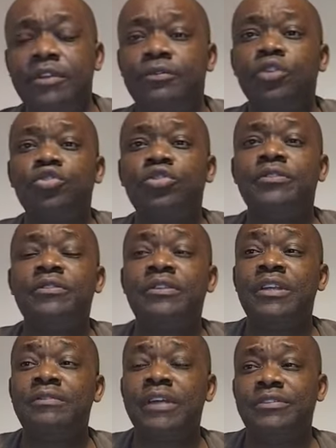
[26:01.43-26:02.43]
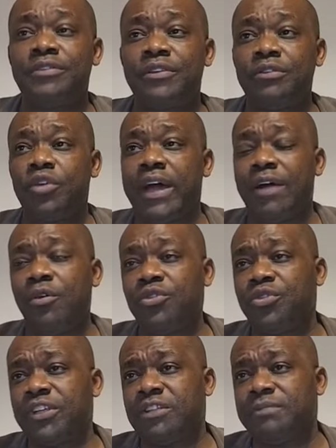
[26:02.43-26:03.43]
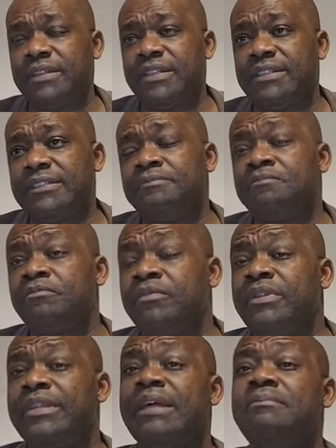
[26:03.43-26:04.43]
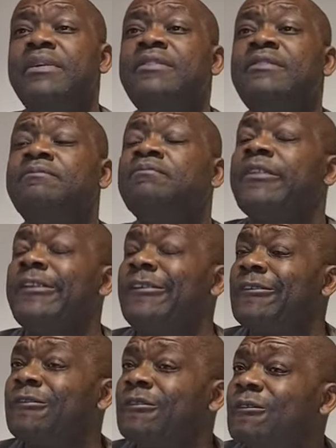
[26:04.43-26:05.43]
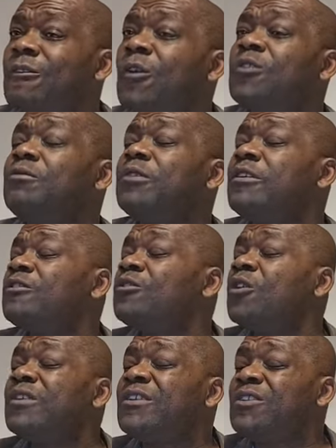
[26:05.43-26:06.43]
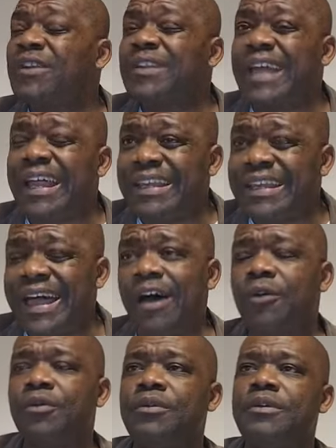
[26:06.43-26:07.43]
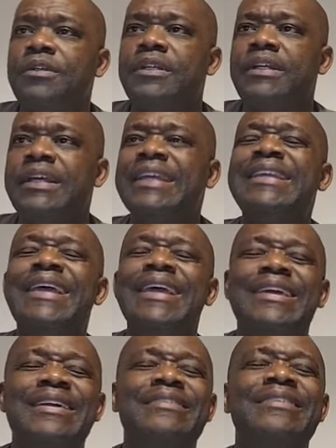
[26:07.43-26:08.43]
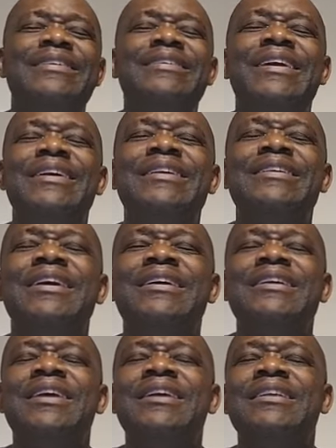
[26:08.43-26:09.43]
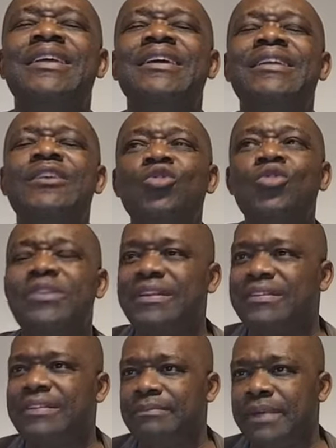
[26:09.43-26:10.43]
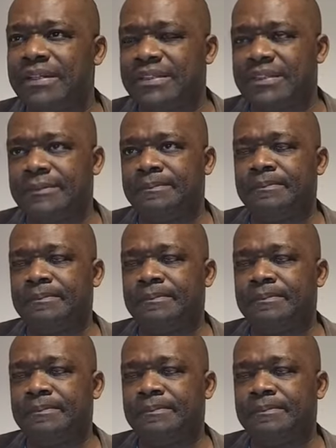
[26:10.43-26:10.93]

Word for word: if you go to this very scripture, I want to respect it. That means it's not, it's not, it's not allowed in the in the in the in the in the in the New Testament.